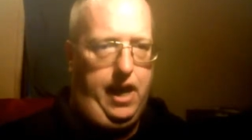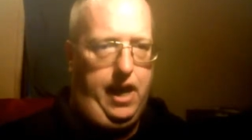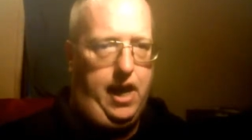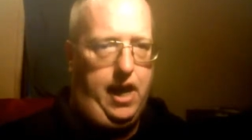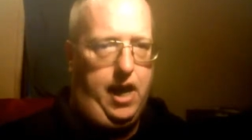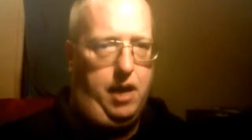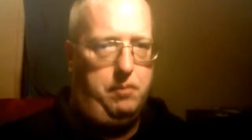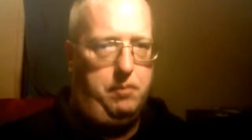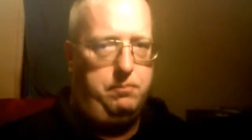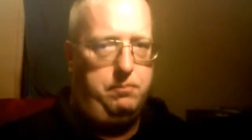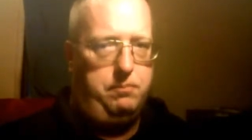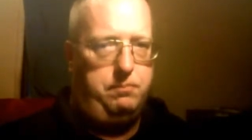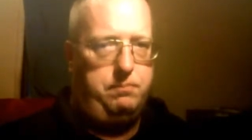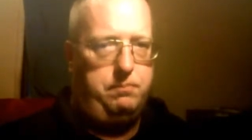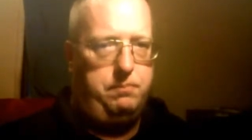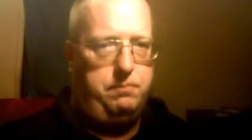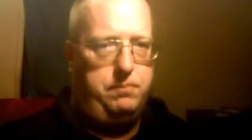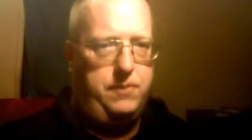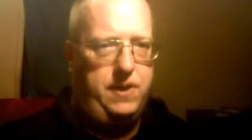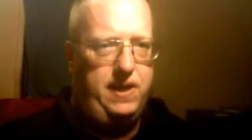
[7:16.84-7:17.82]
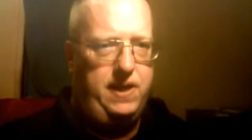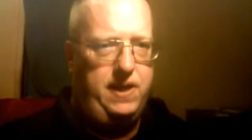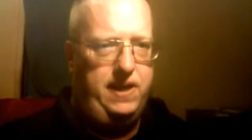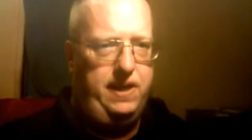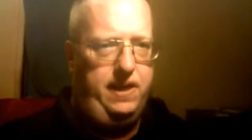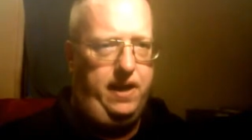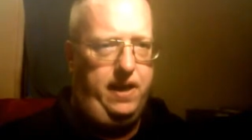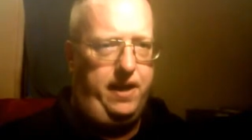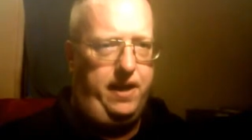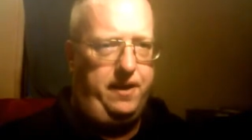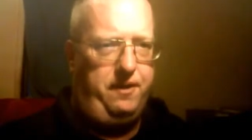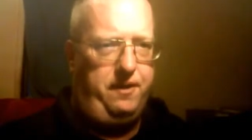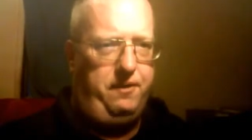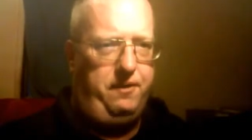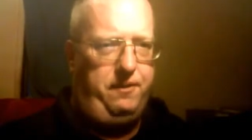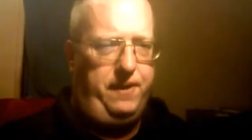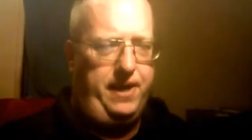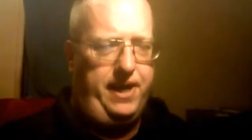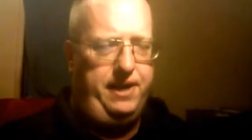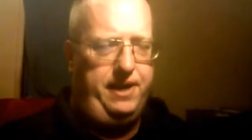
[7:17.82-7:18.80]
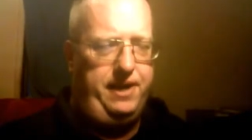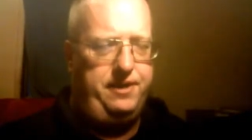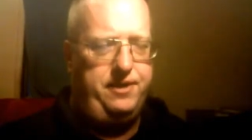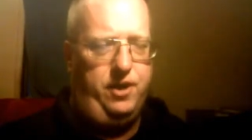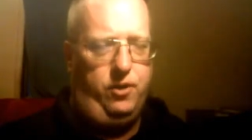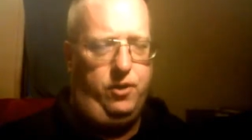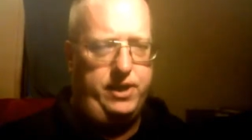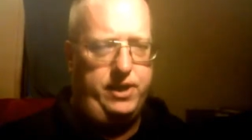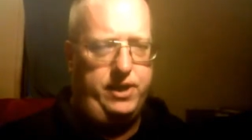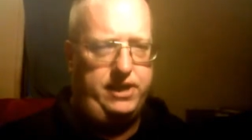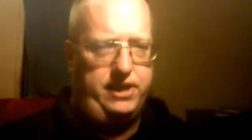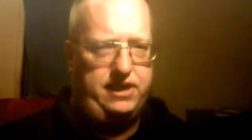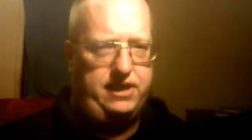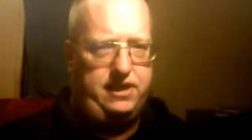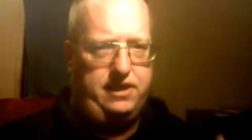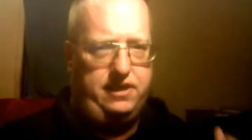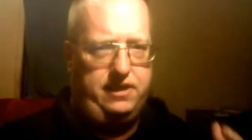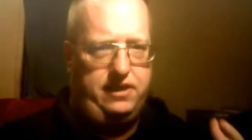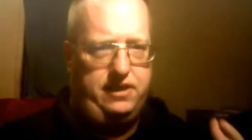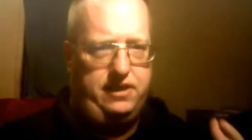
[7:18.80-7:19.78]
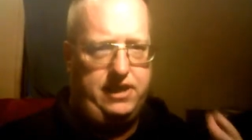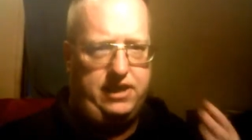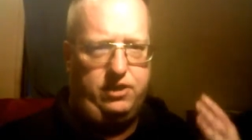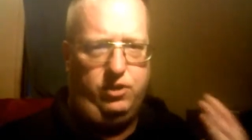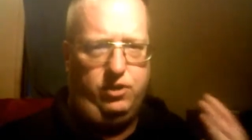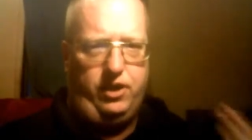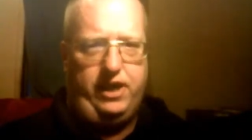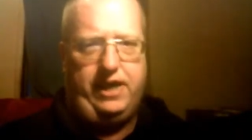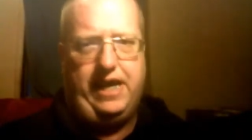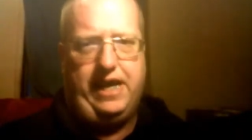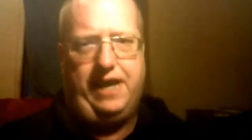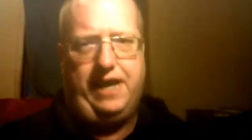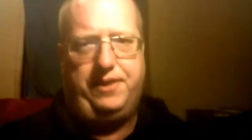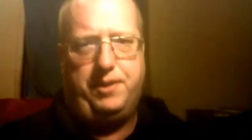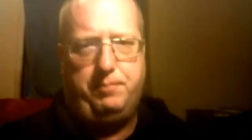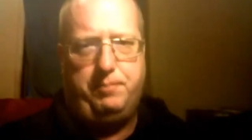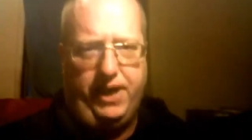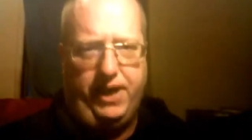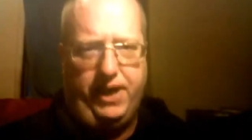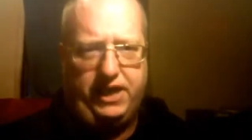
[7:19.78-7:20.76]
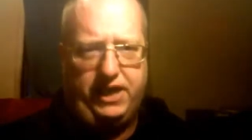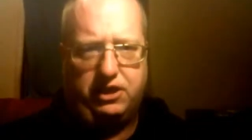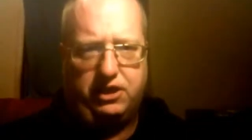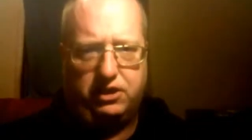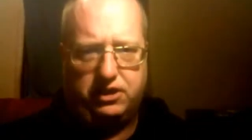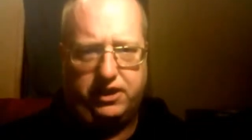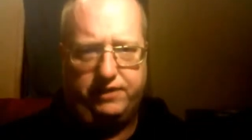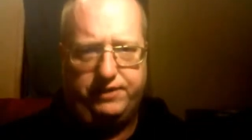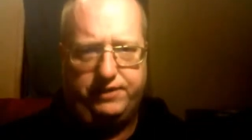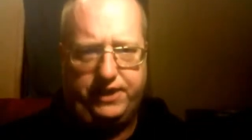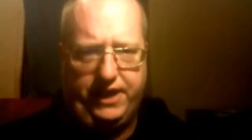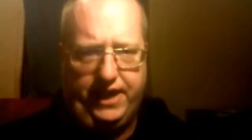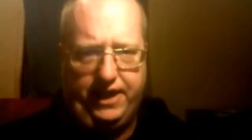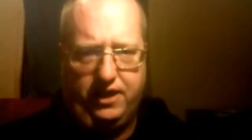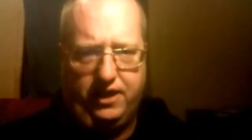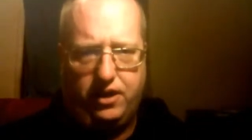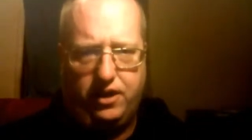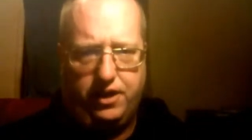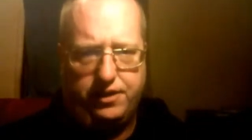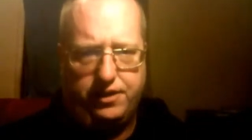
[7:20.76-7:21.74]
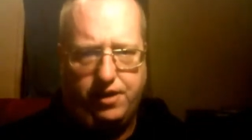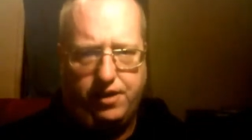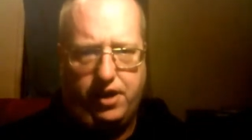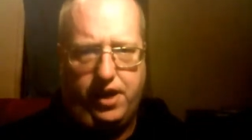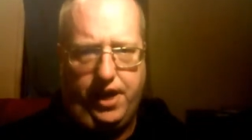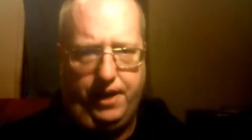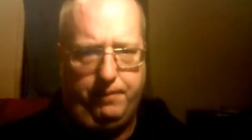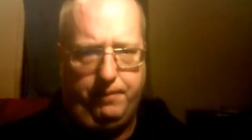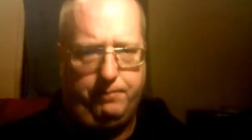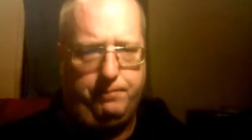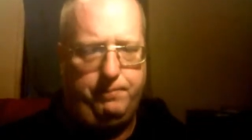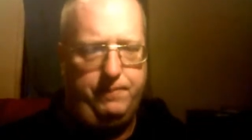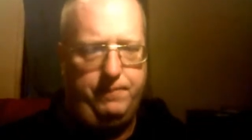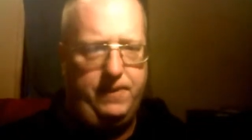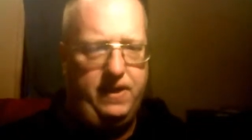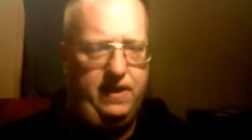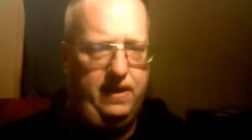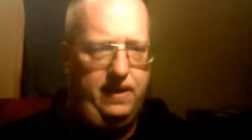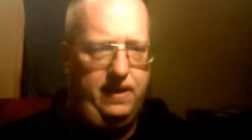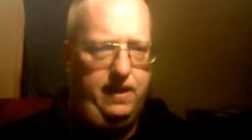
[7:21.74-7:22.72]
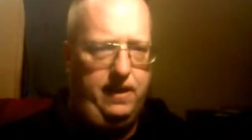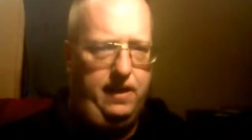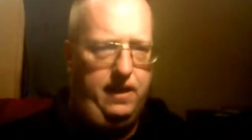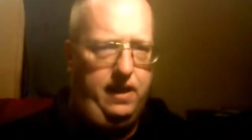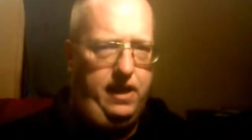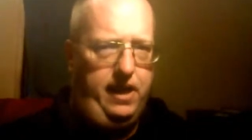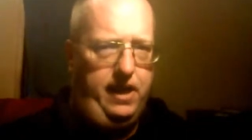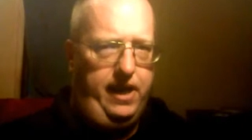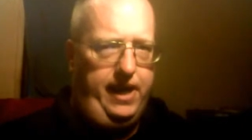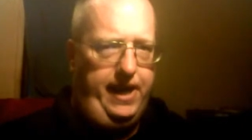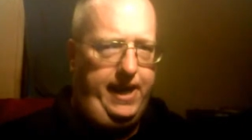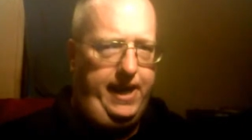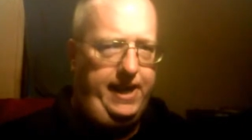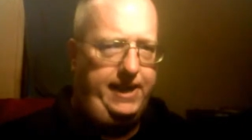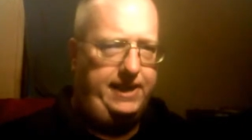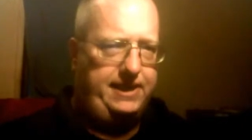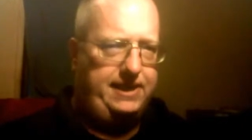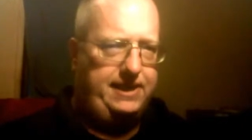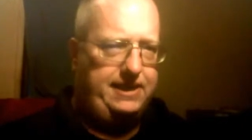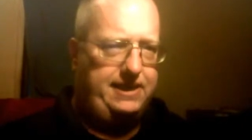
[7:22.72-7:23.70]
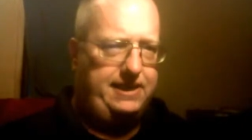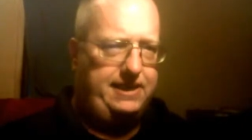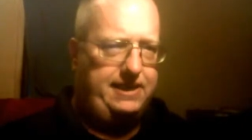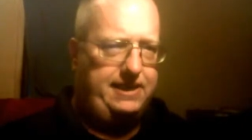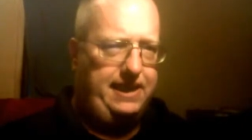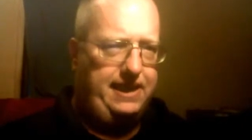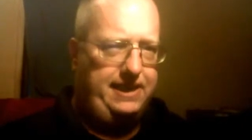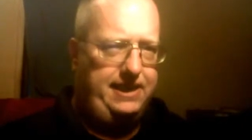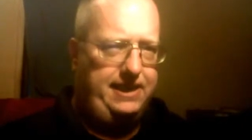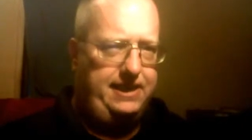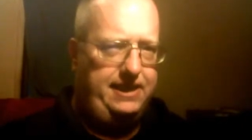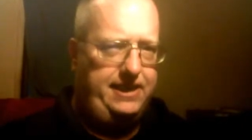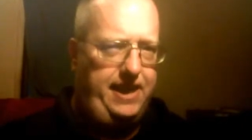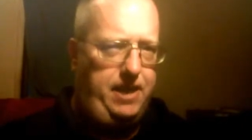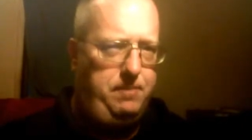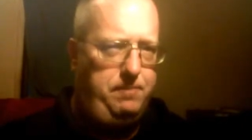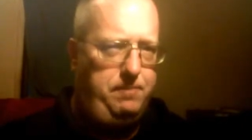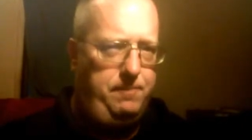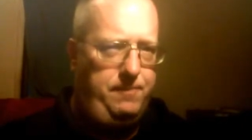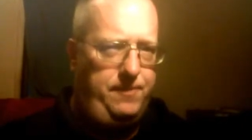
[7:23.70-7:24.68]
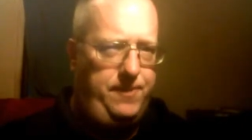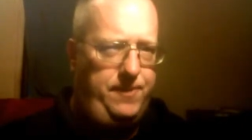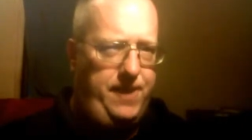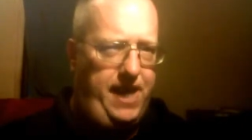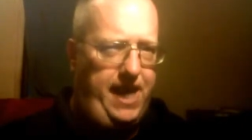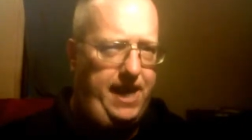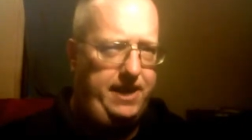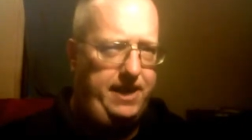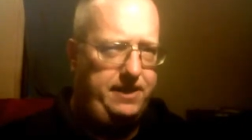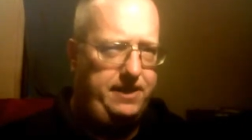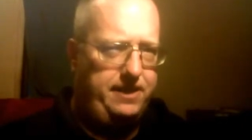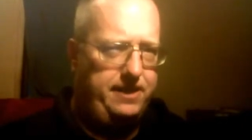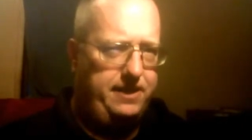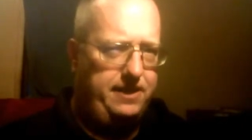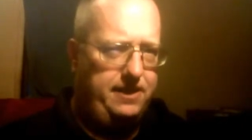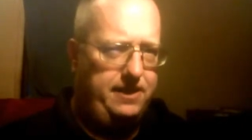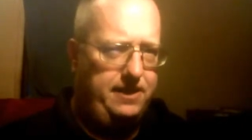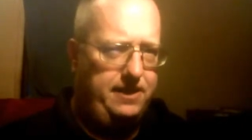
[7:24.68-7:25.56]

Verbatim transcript: Um, another thing I noticed just looking at the pictures I've seen online, it doesn't seem that